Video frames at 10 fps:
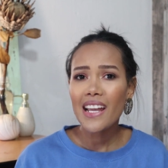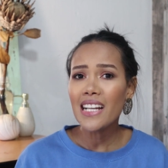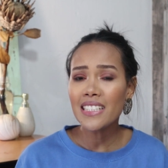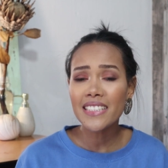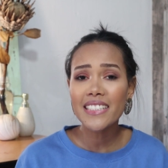
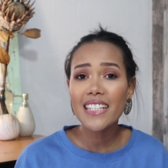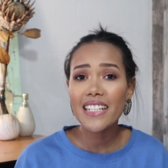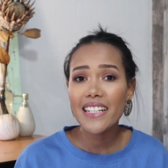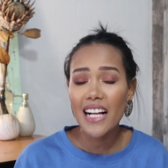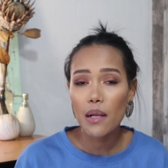it
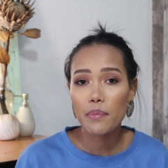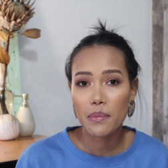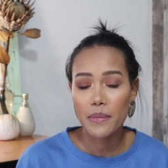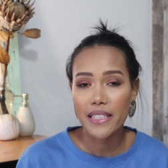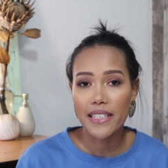really helped
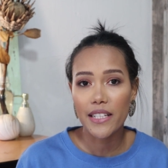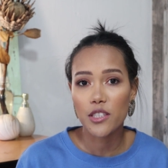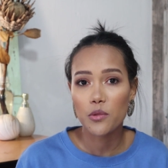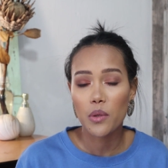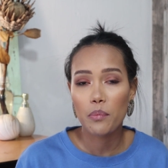me
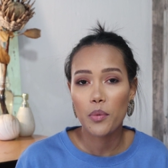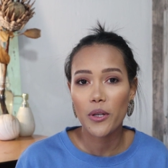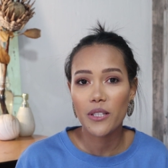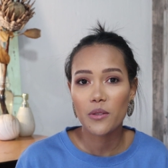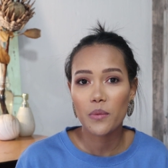get to a
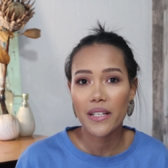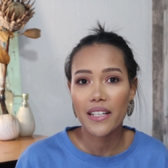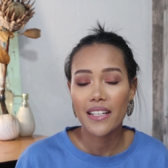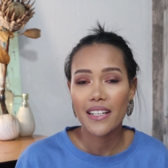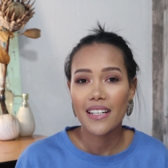point
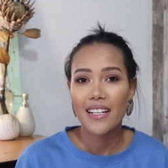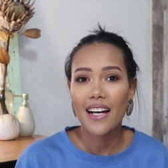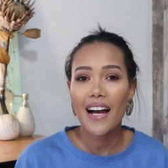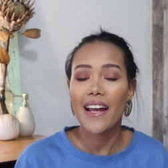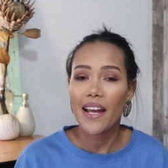where
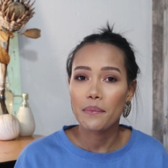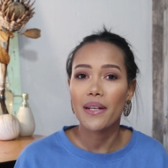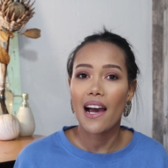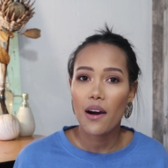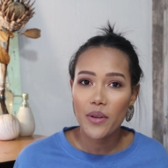I am
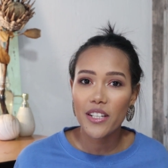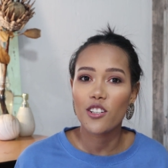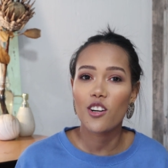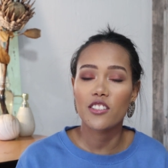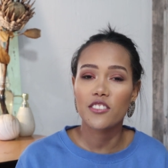now
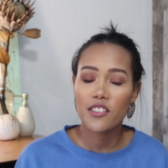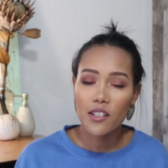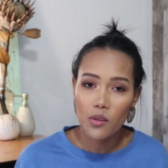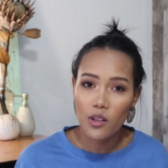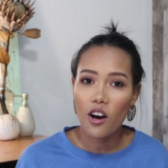in
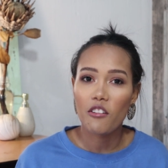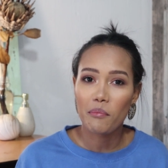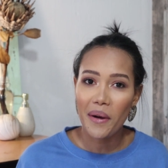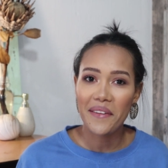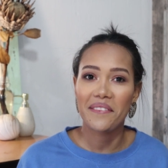control of
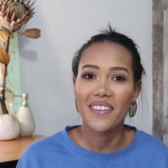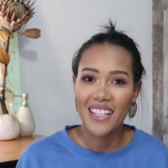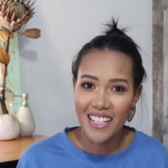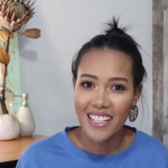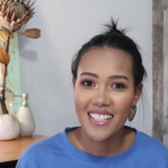my
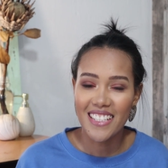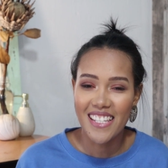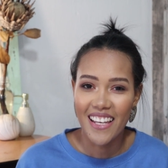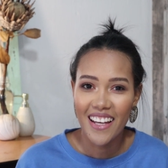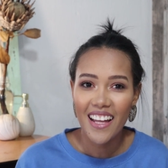feelings.
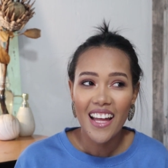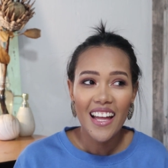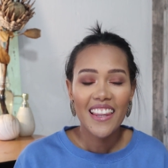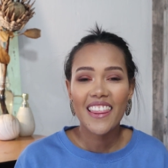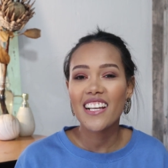
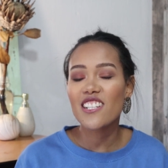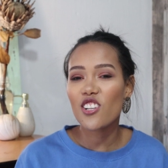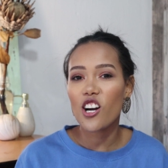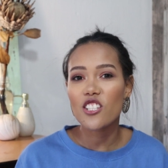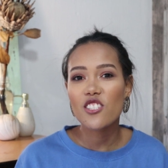Things
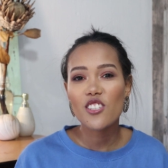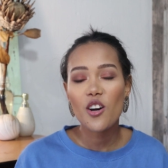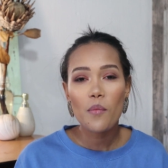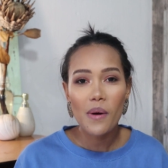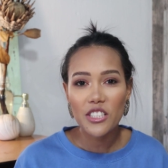got
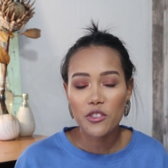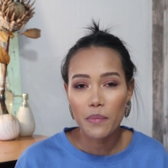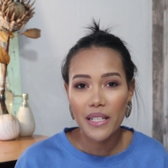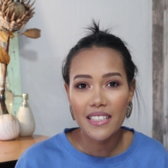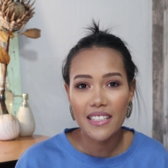so much
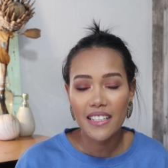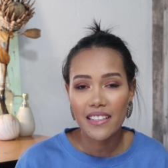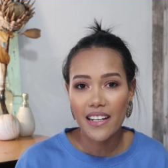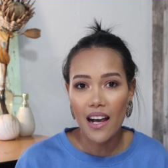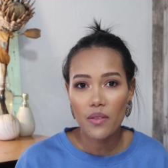
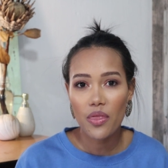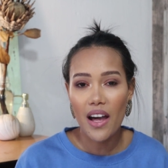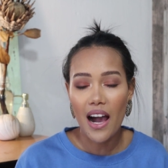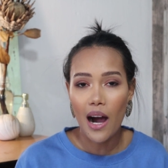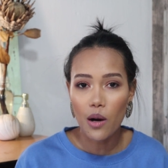better around the
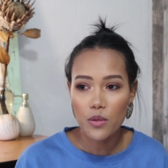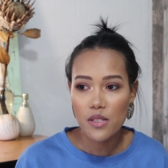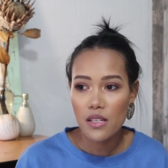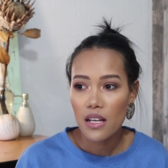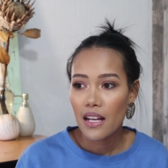
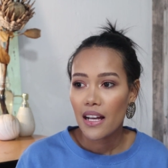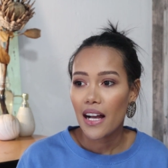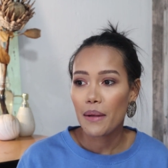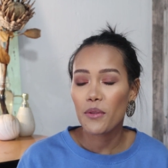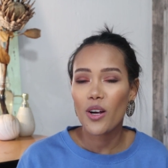house.
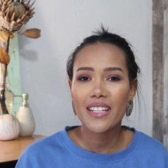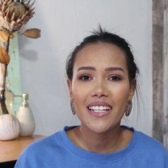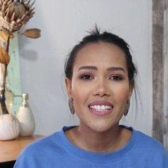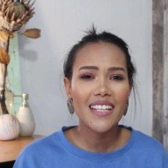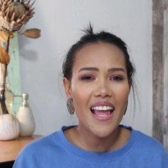I'm not
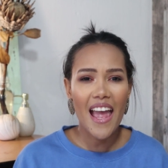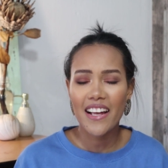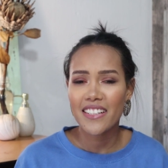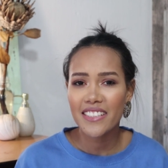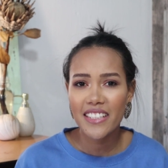getting
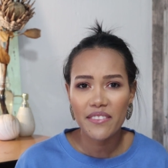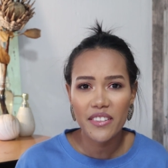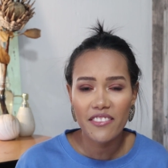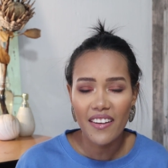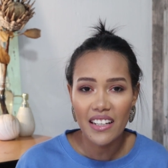angry
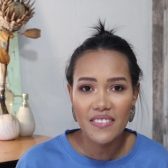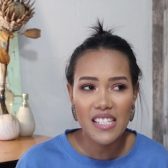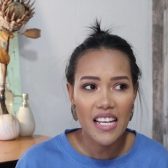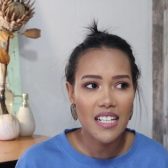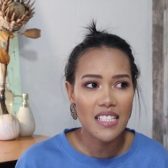every 5
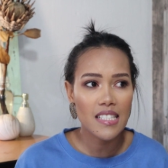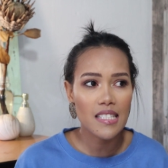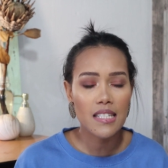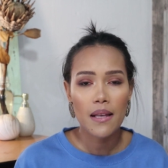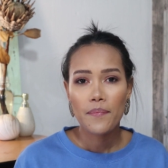
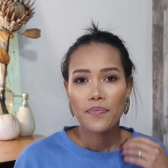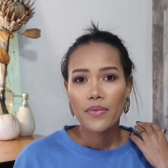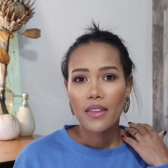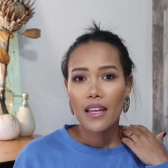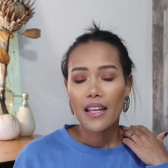seconds.
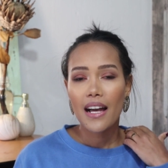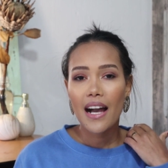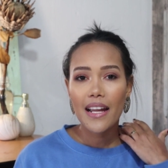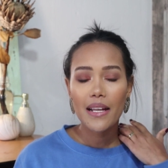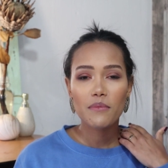
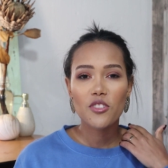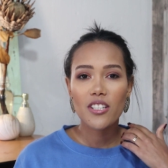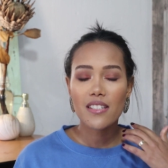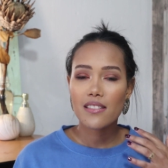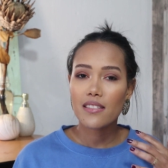I am
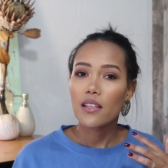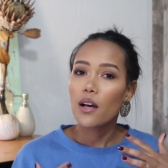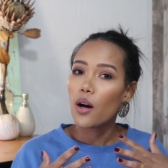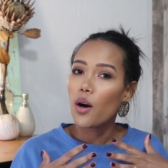just